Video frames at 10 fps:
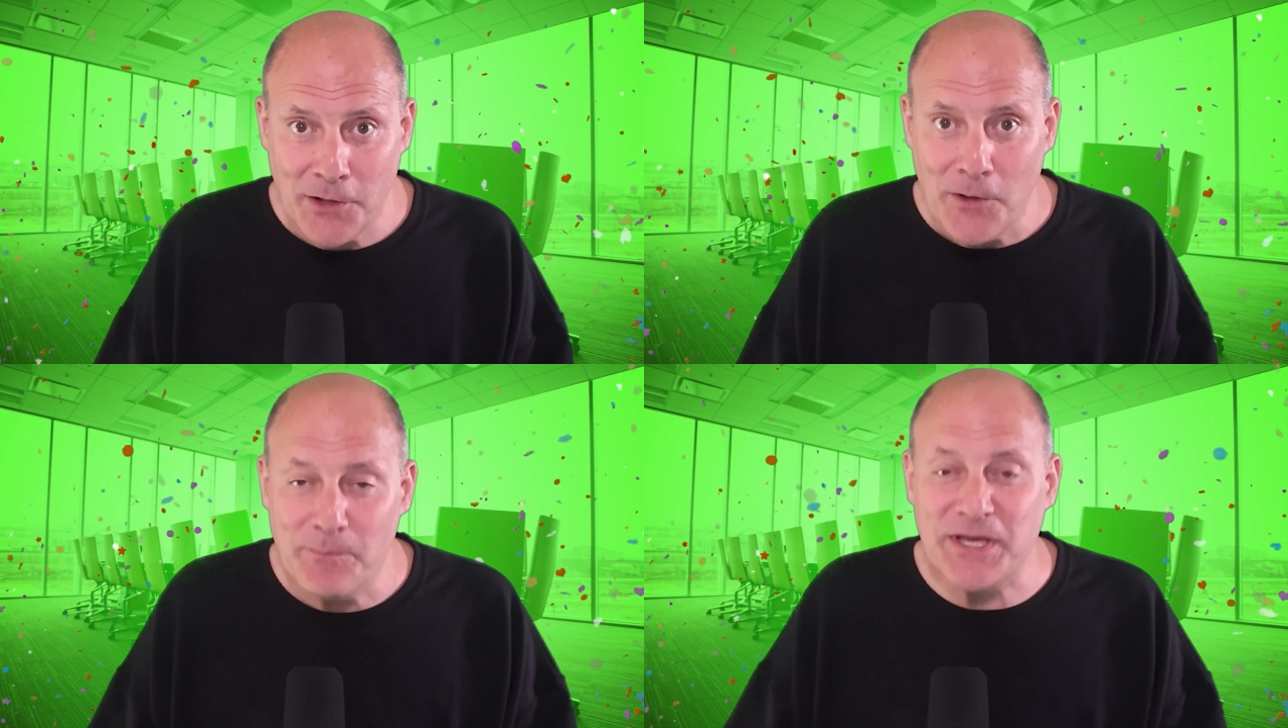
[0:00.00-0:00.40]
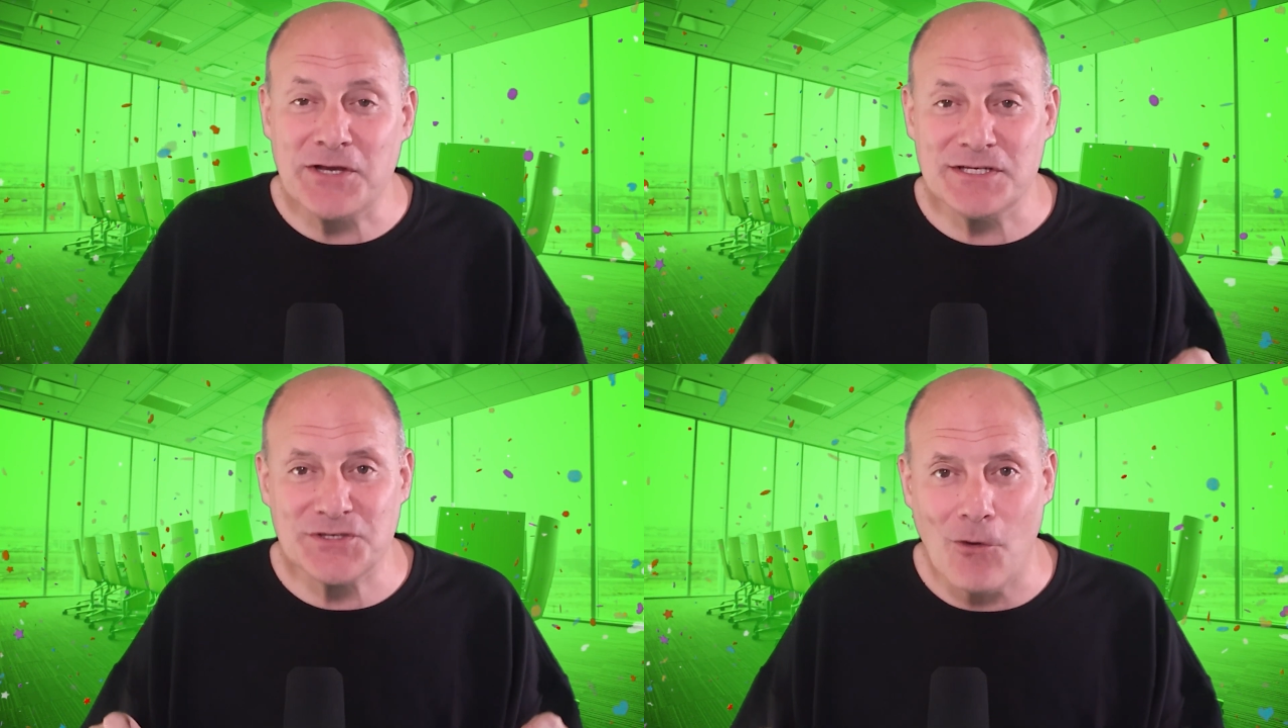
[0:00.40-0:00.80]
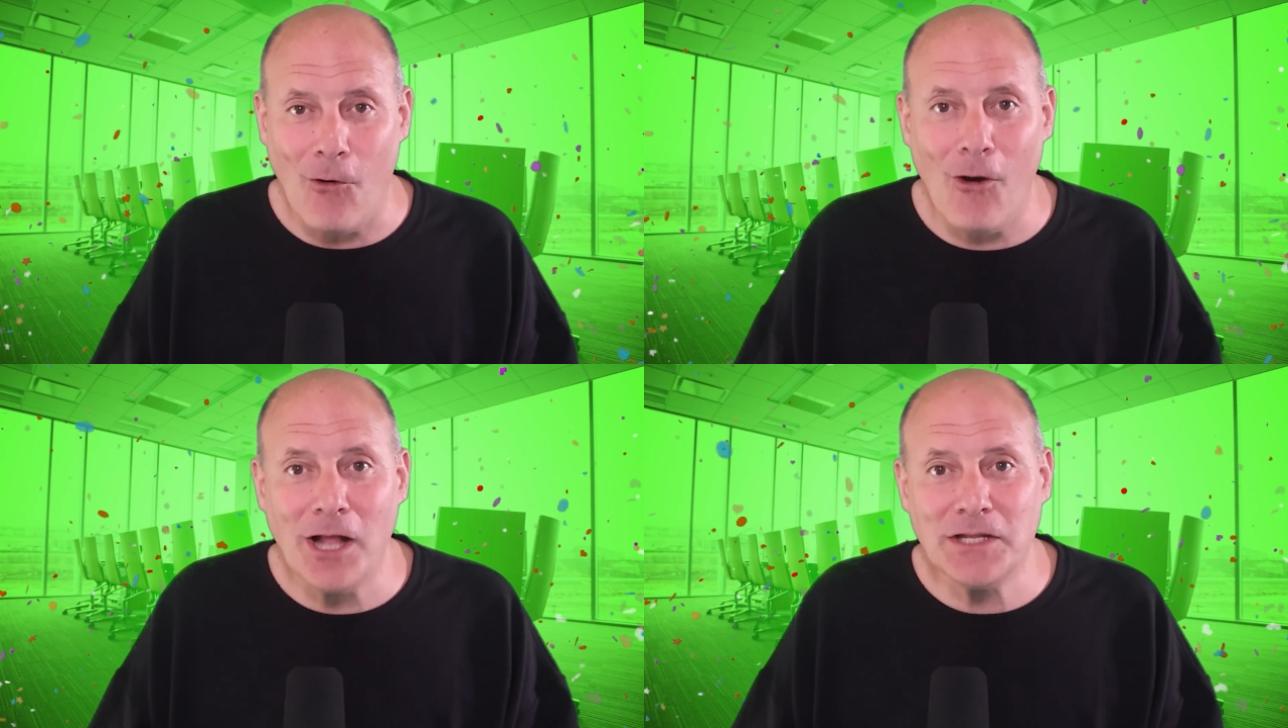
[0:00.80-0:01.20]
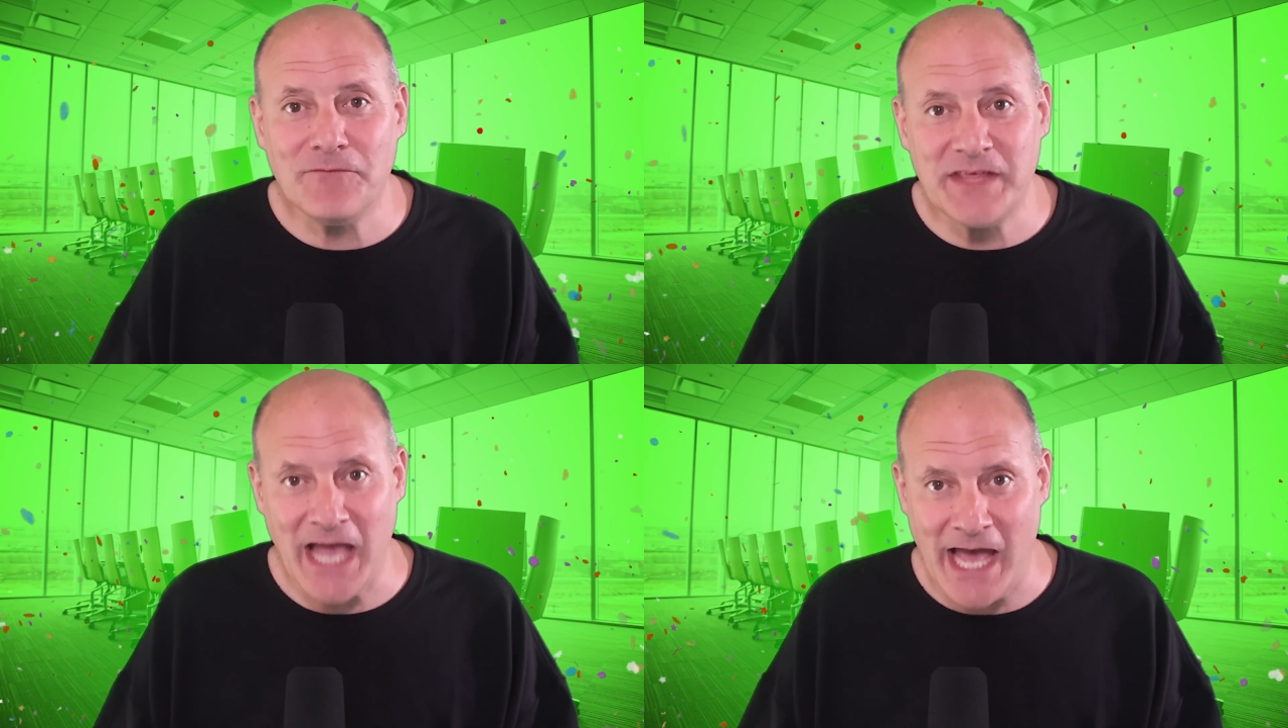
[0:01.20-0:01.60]
because all of
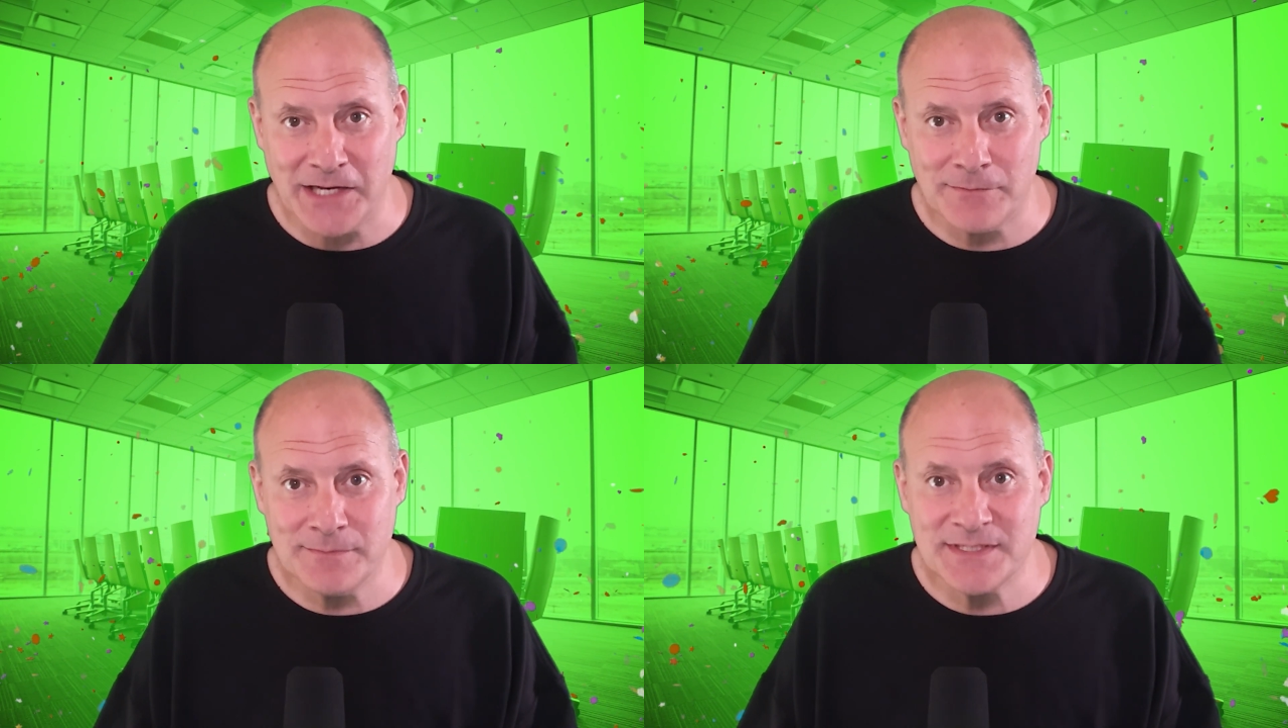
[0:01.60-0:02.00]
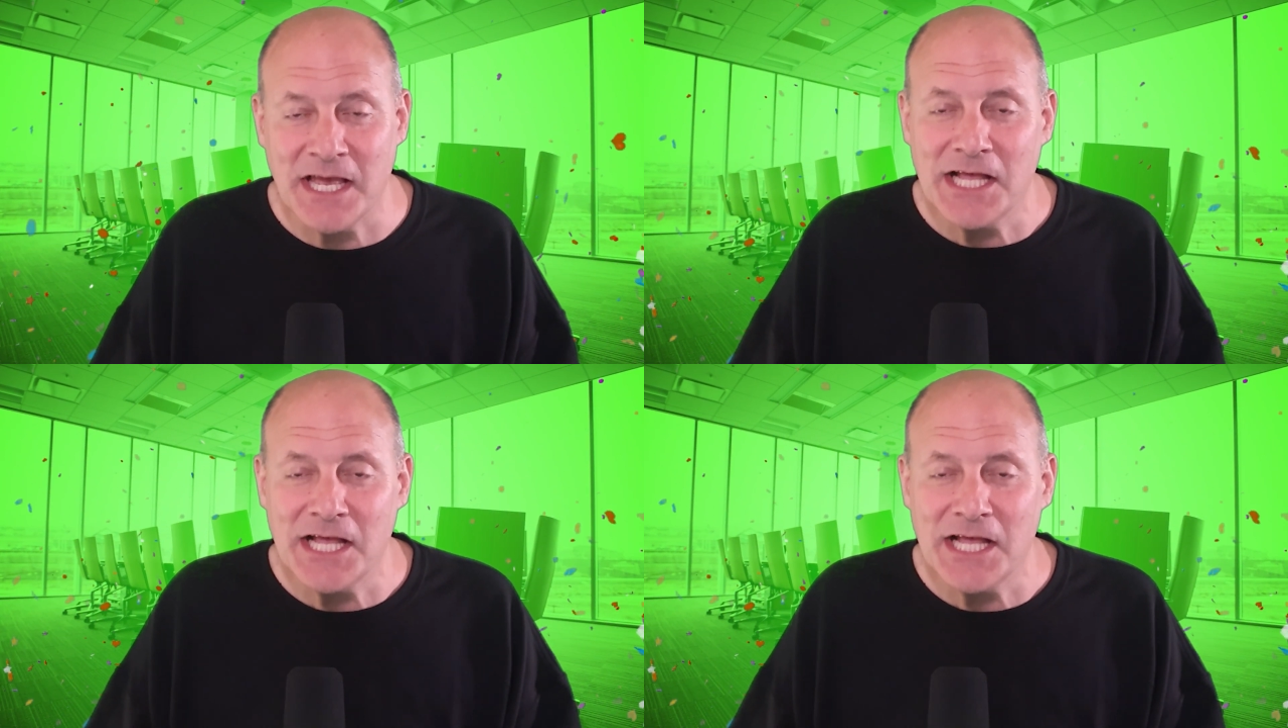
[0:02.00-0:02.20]
the items